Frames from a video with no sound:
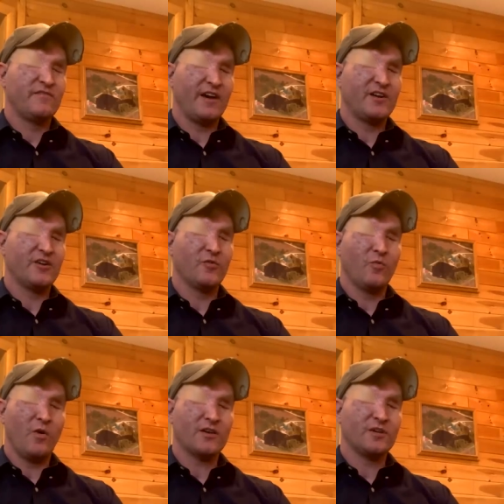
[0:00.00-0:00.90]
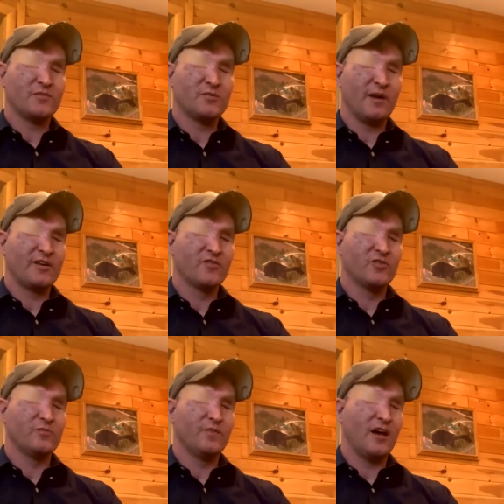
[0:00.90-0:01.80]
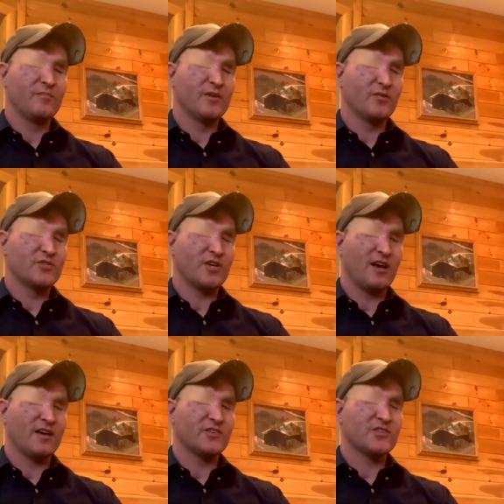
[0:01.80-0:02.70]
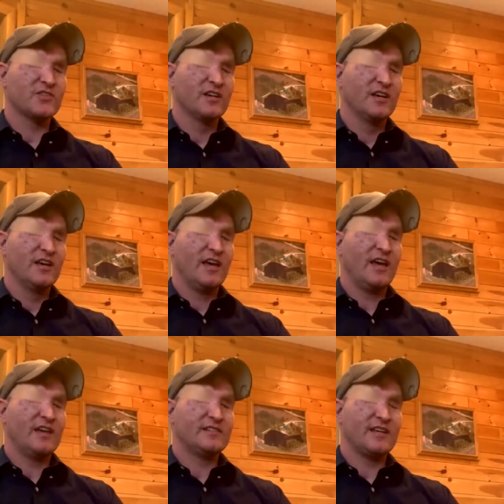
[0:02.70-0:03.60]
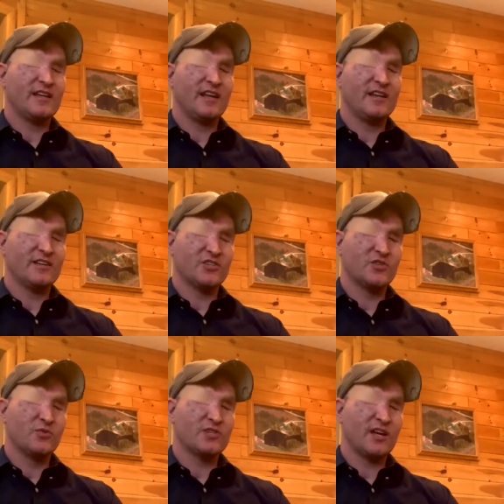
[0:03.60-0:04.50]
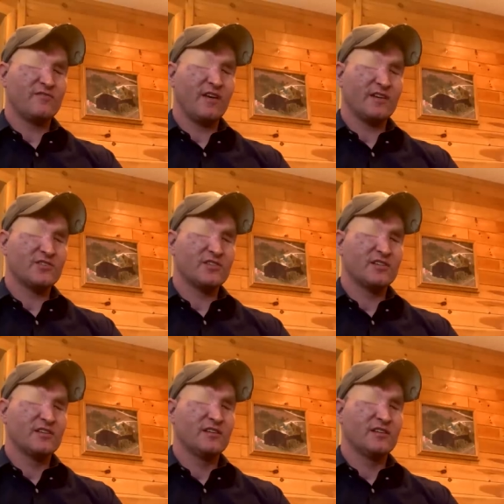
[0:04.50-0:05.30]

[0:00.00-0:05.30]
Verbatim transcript: fighter walked up to my group, unbeknownst to us, and detonated a suicide vest,